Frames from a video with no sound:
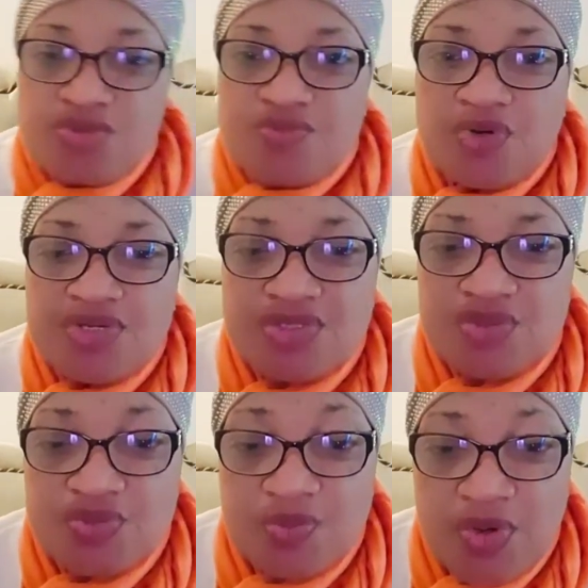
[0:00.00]
good morning,
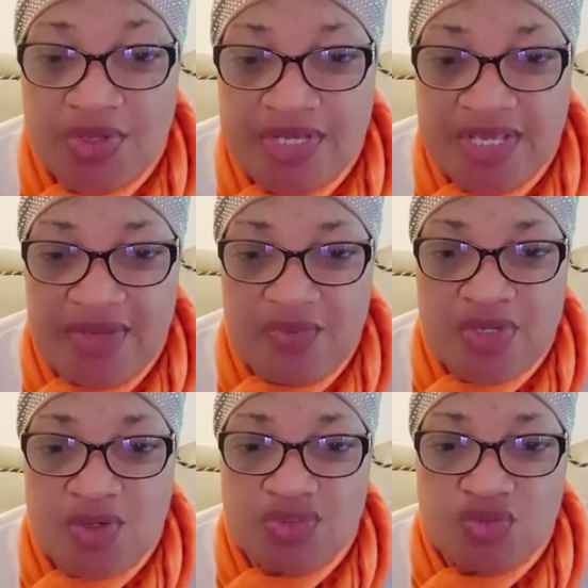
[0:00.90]
good morning.
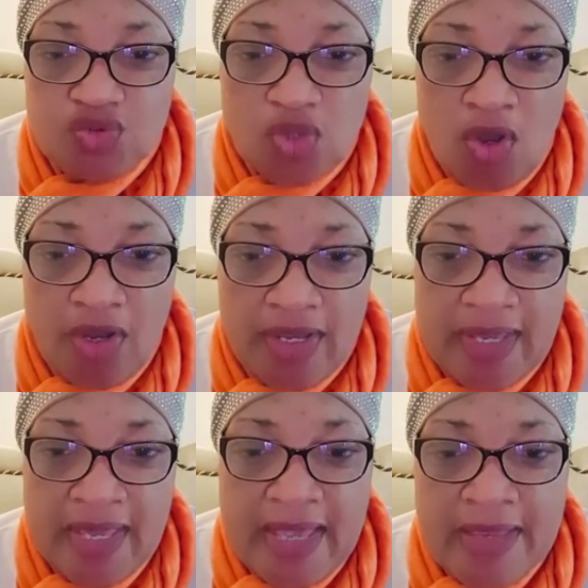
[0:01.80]
We're going to
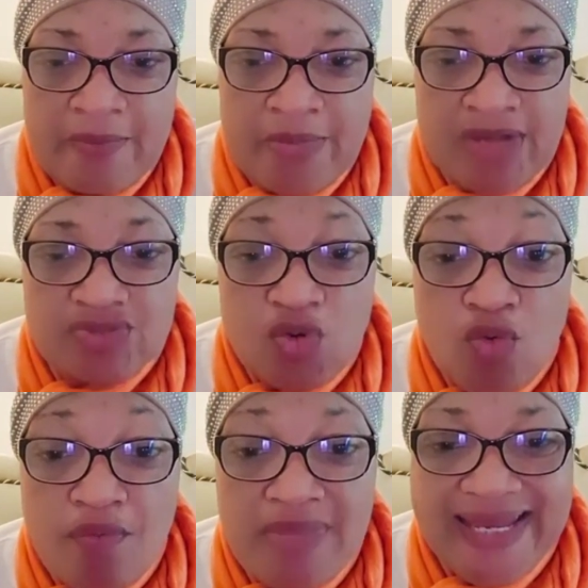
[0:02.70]
talk about
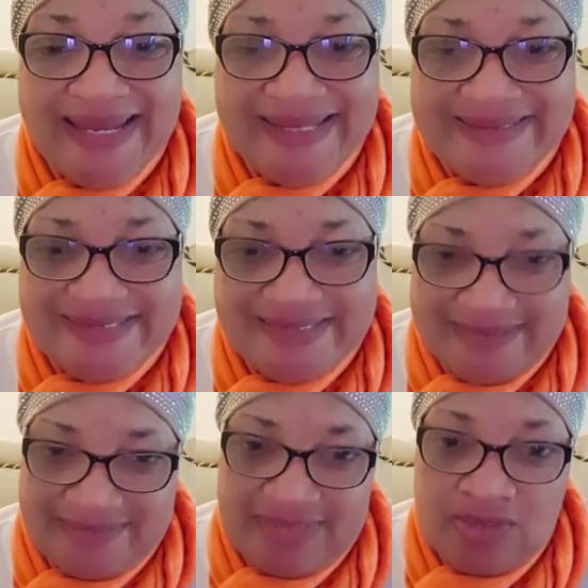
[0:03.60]

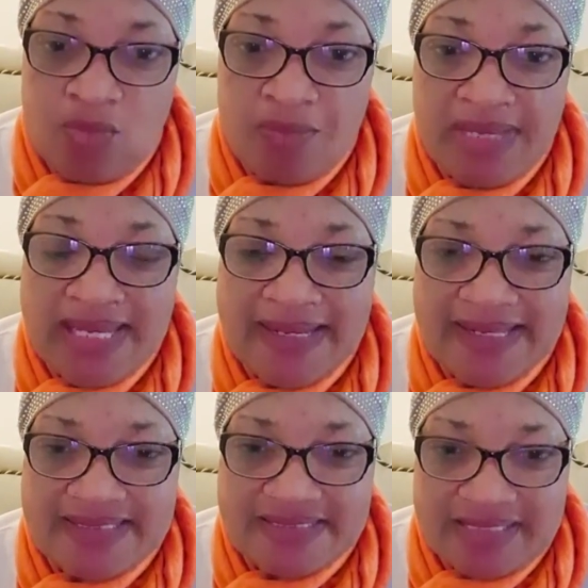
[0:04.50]
humility.
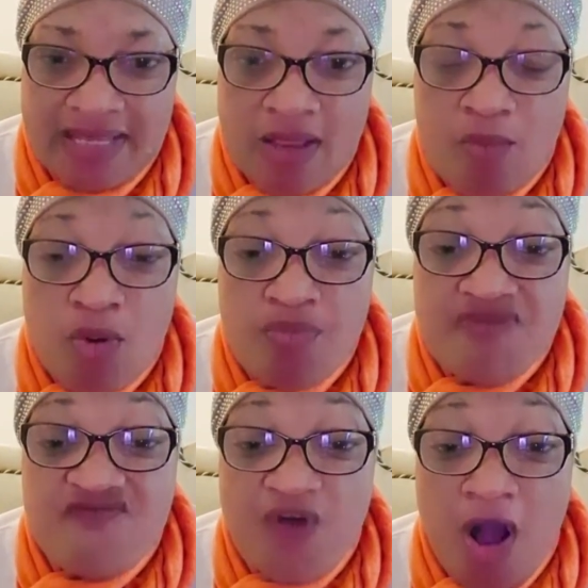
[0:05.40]
But
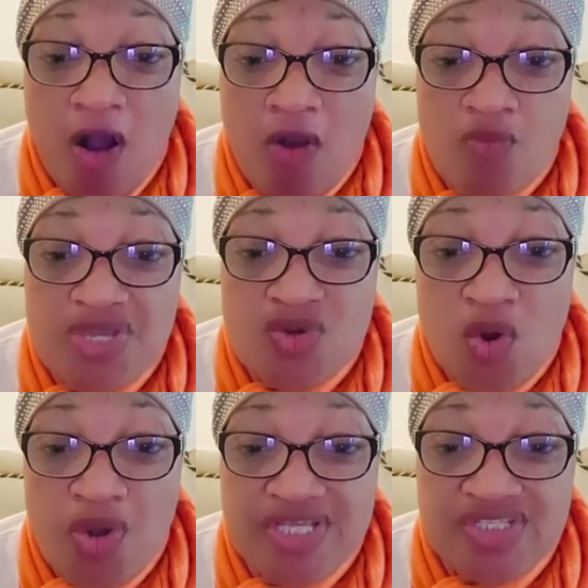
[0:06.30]
before we
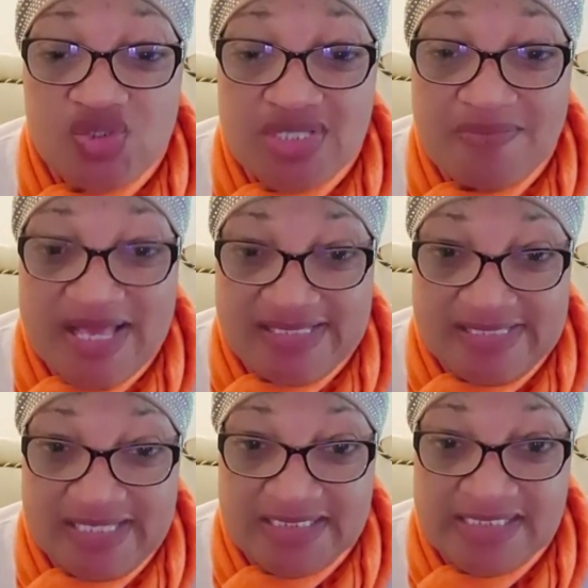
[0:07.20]
go into the
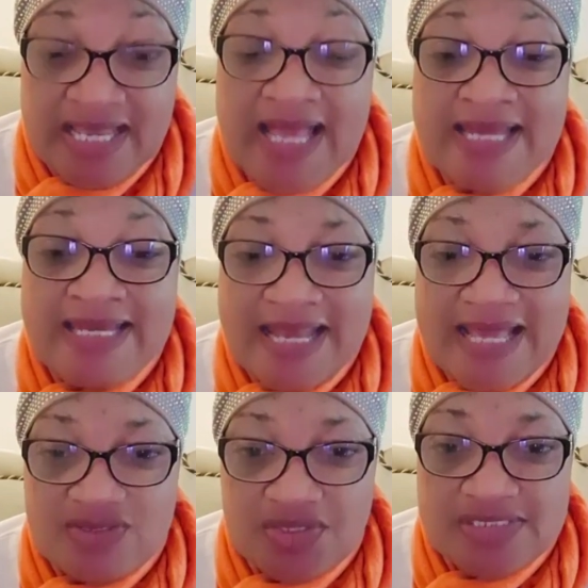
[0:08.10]
message,
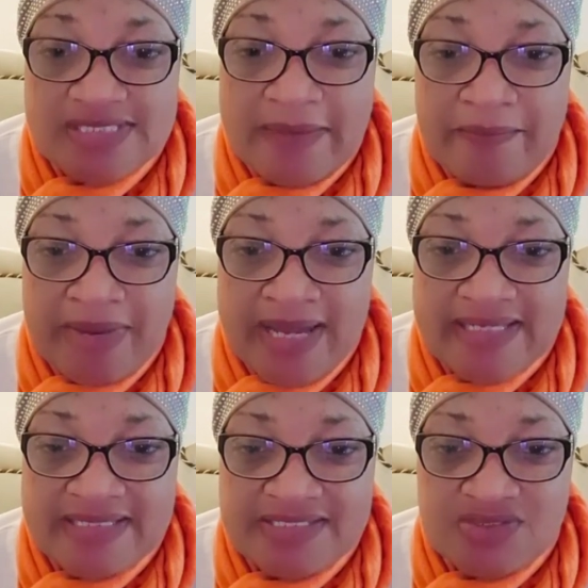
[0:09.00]
let us
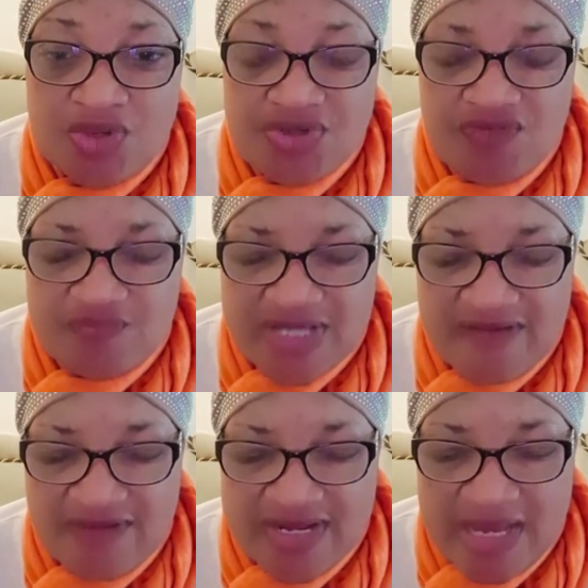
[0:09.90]
embark in the journey of
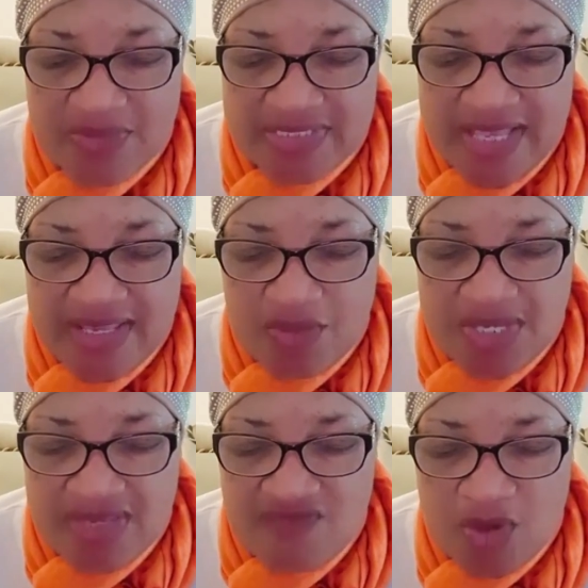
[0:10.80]
prayer. Father, we thank you.
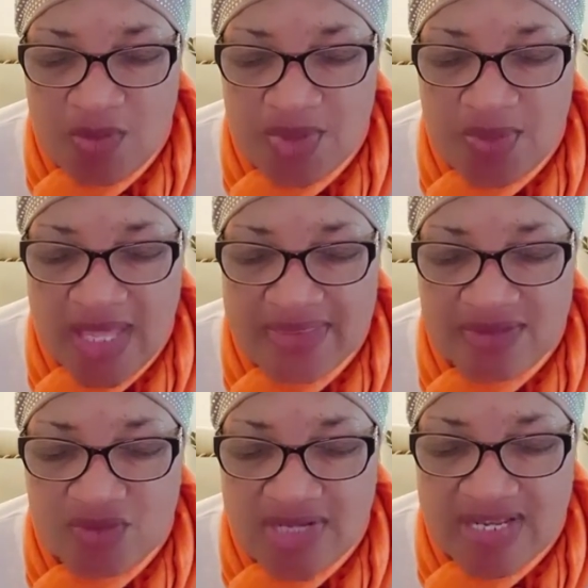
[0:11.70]
We give you all the honor and
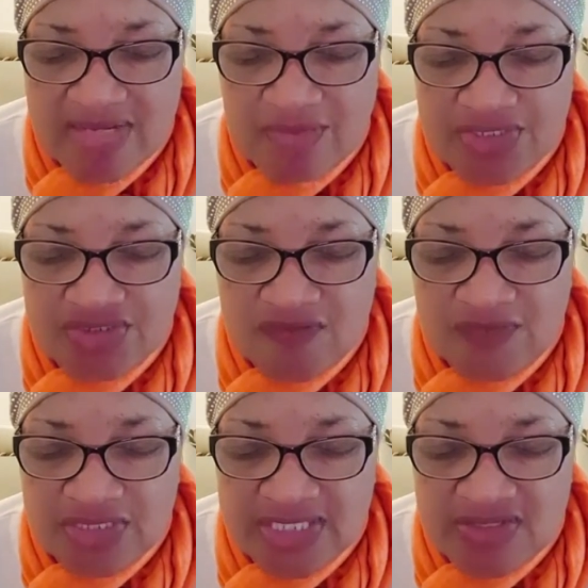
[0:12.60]
the glory and adoration
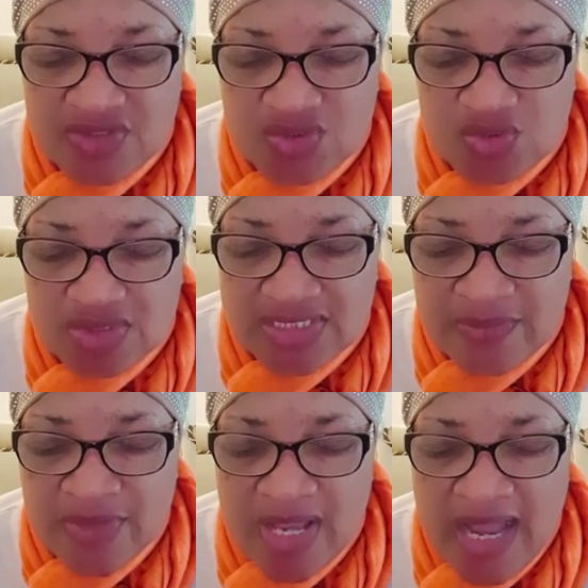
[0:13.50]
for taking us to
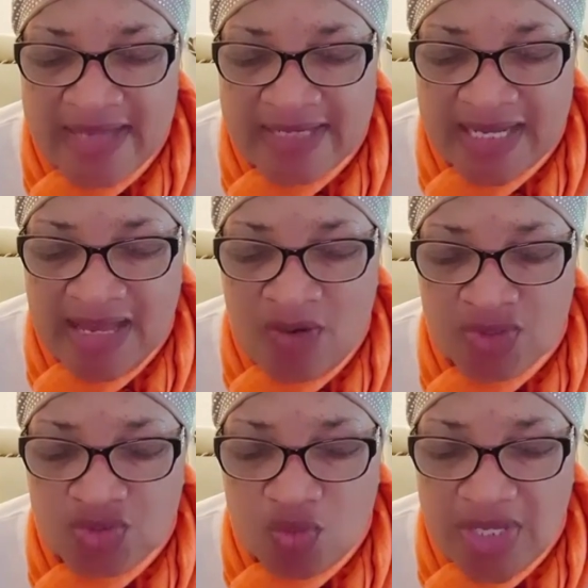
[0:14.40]
sleep and allow
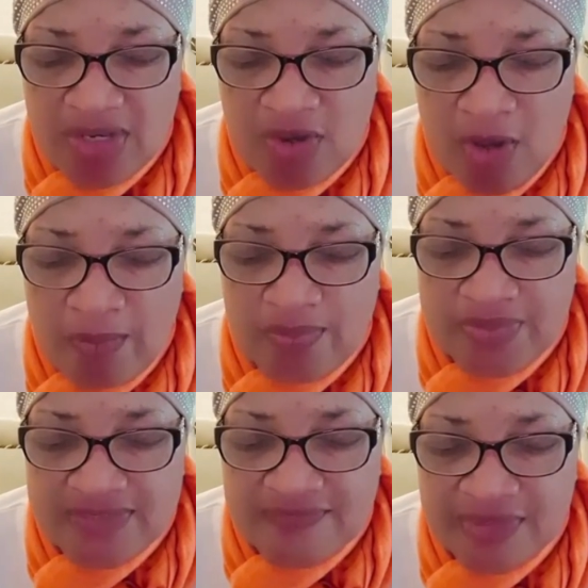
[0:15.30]
us to wake up
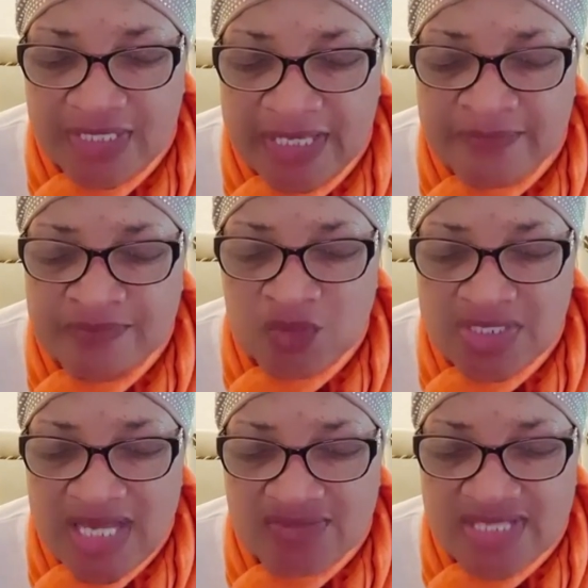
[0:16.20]
peacefully
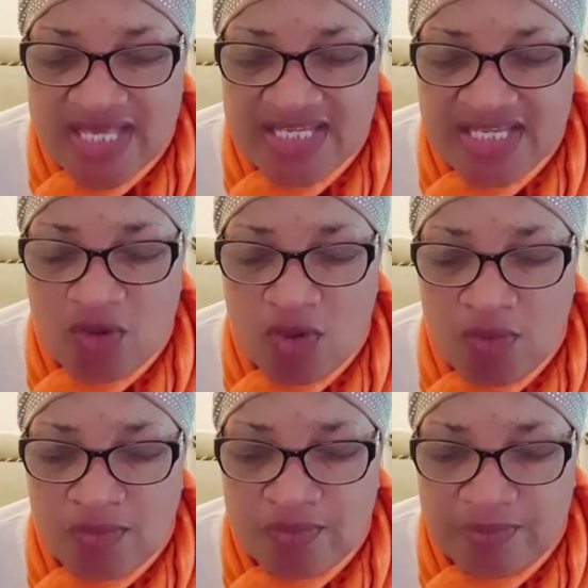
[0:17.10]
without any
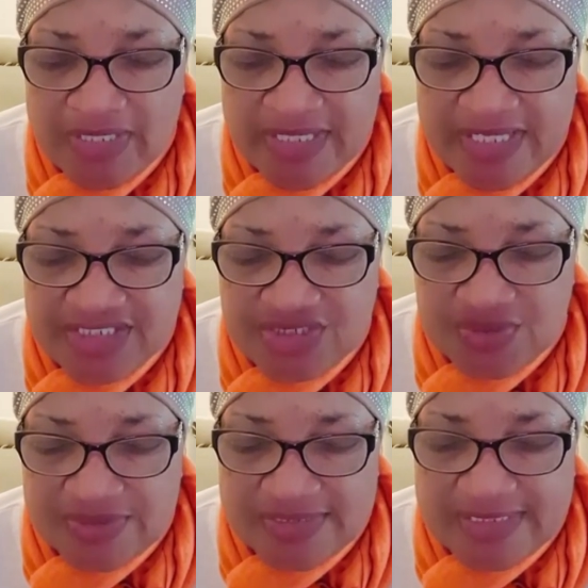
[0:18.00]
complications.
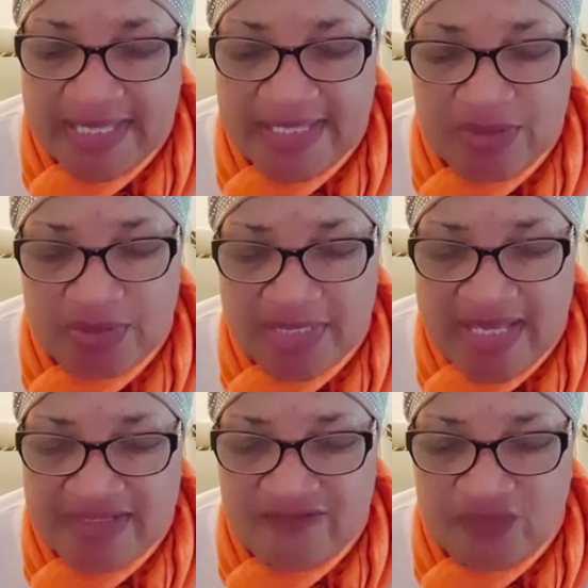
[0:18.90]
Thank you,
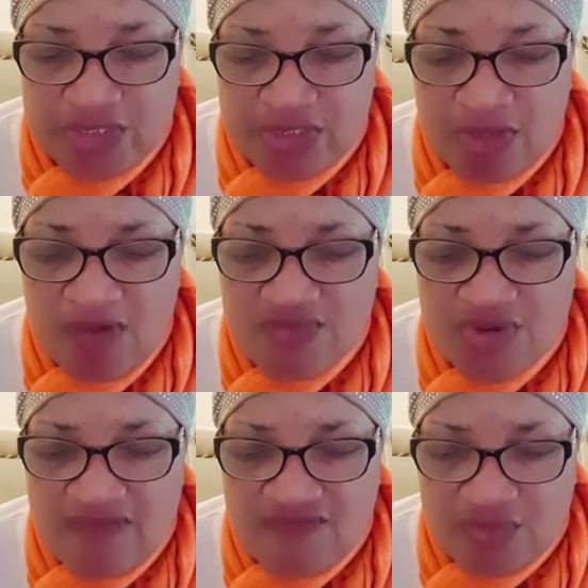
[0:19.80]
Daddy, for the love
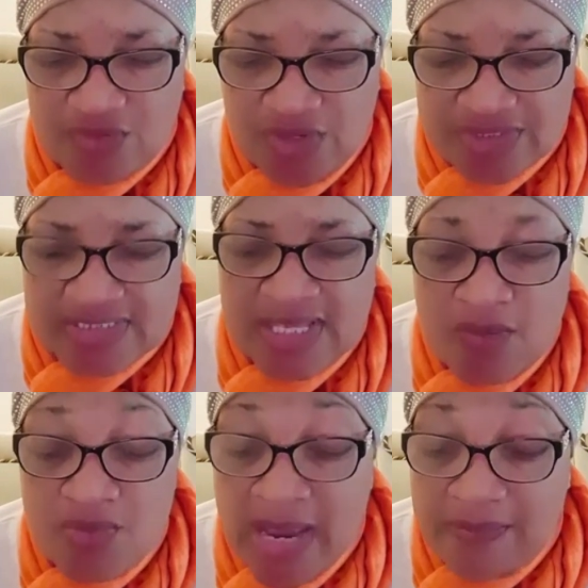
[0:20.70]
you have for us.
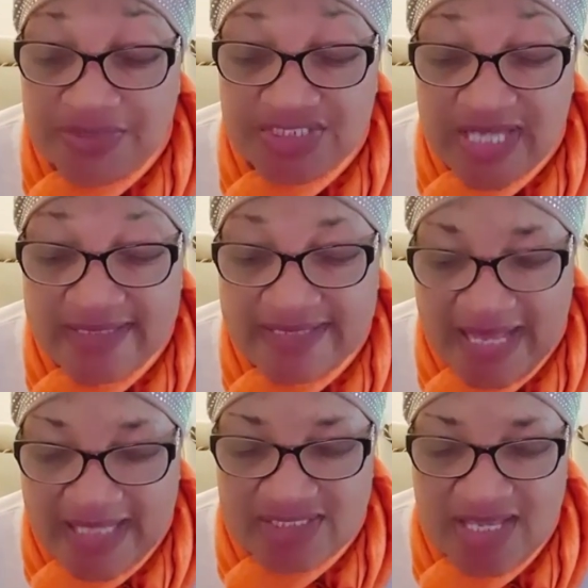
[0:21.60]
We appreciate
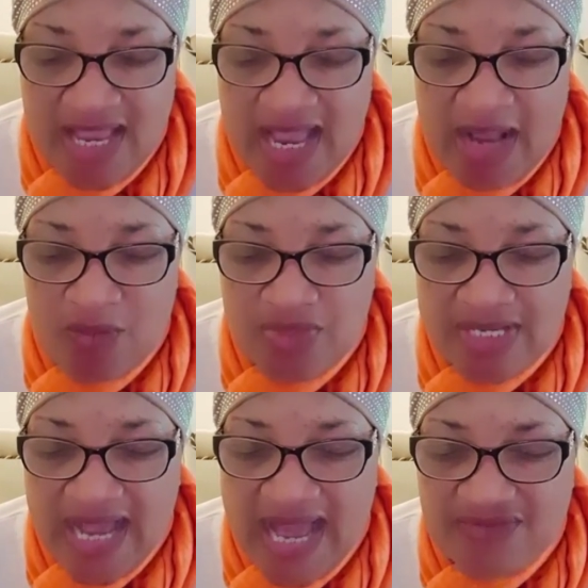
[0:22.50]
that, and
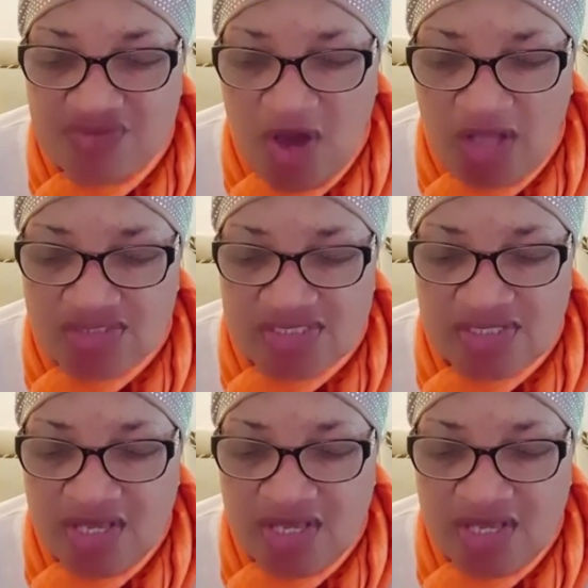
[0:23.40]
we cannot